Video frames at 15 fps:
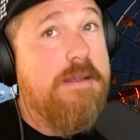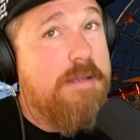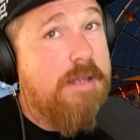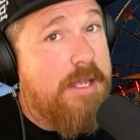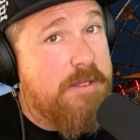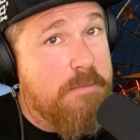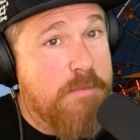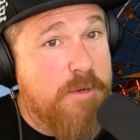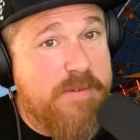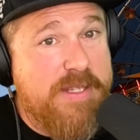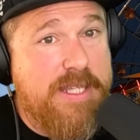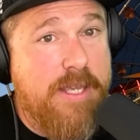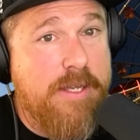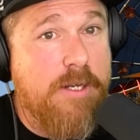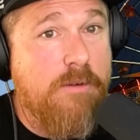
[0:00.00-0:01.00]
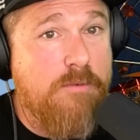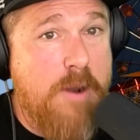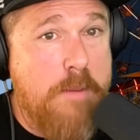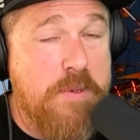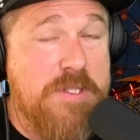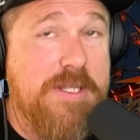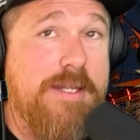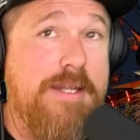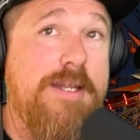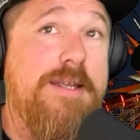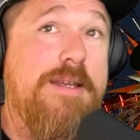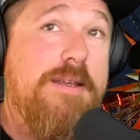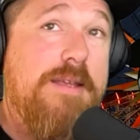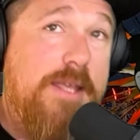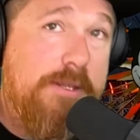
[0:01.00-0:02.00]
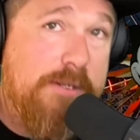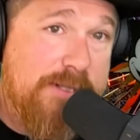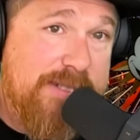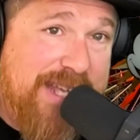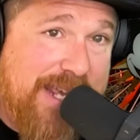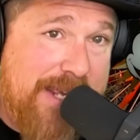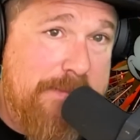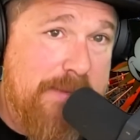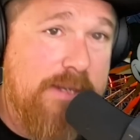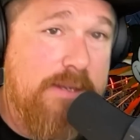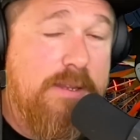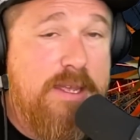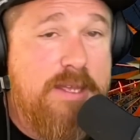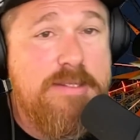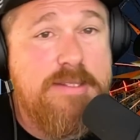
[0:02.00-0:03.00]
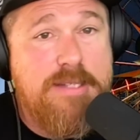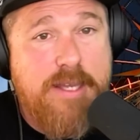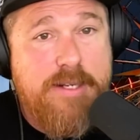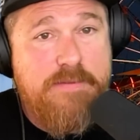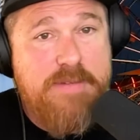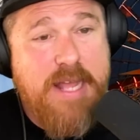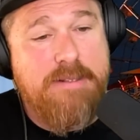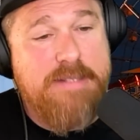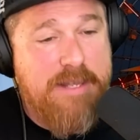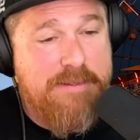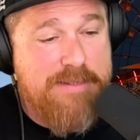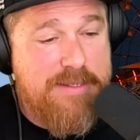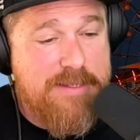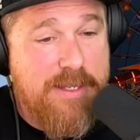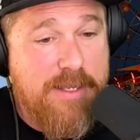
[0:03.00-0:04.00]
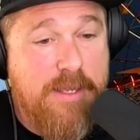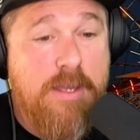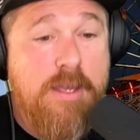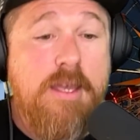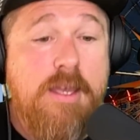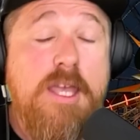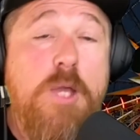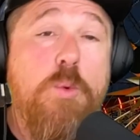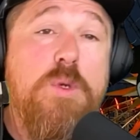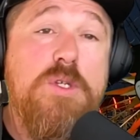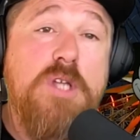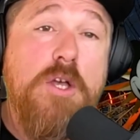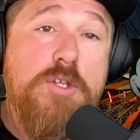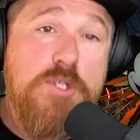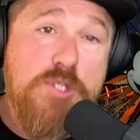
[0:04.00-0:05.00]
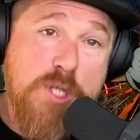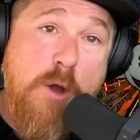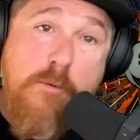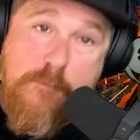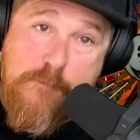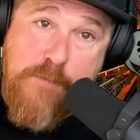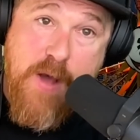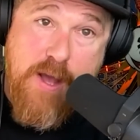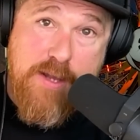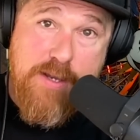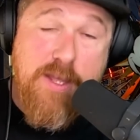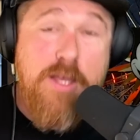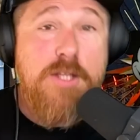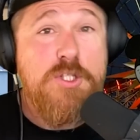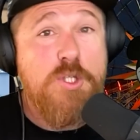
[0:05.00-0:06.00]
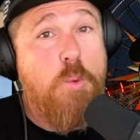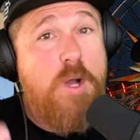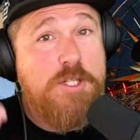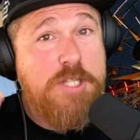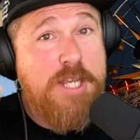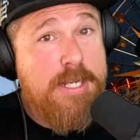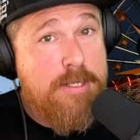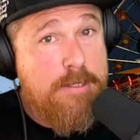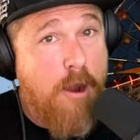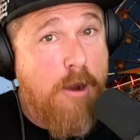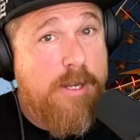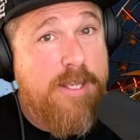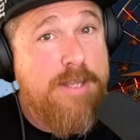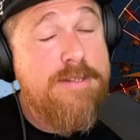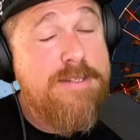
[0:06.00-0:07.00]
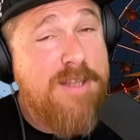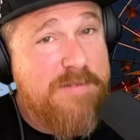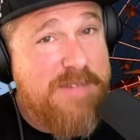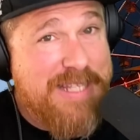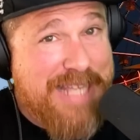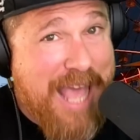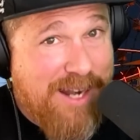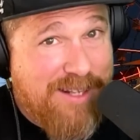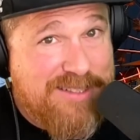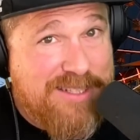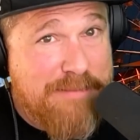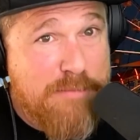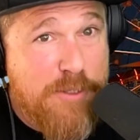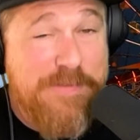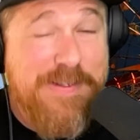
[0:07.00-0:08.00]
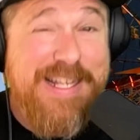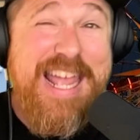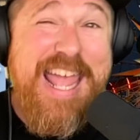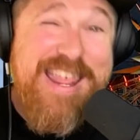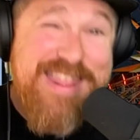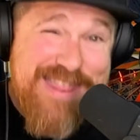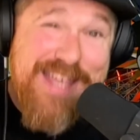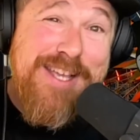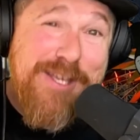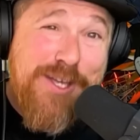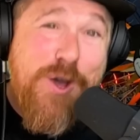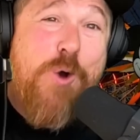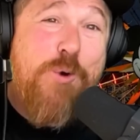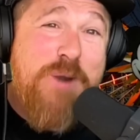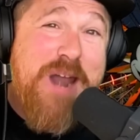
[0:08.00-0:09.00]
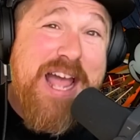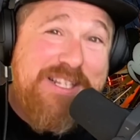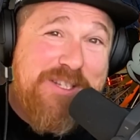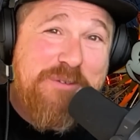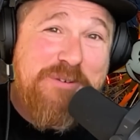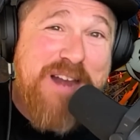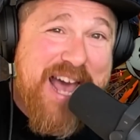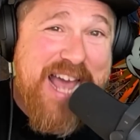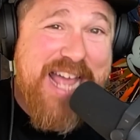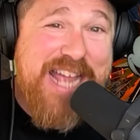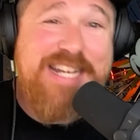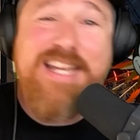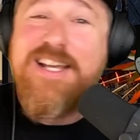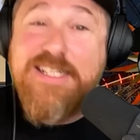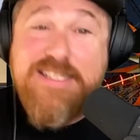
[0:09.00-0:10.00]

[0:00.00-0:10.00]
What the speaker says: And the movie theater represented entertainment inside of downtown Disney. It was so fun to watch a Guardians of the Galaxy movie and then go ride the ride.